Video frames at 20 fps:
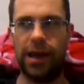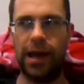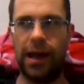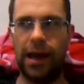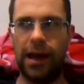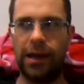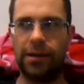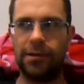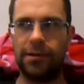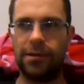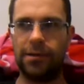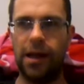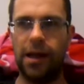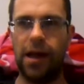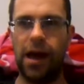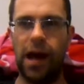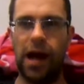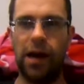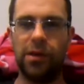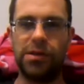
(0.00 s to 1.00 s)
and
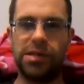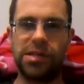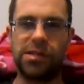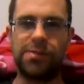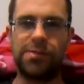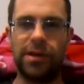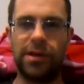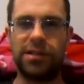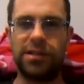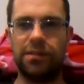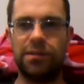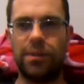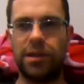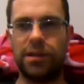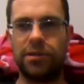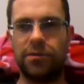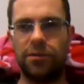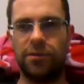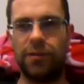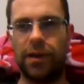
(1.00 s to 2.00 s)
I was expecting to be
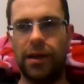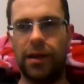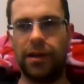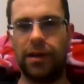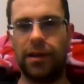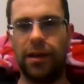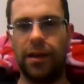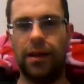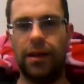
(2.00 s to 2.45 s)
sort of like,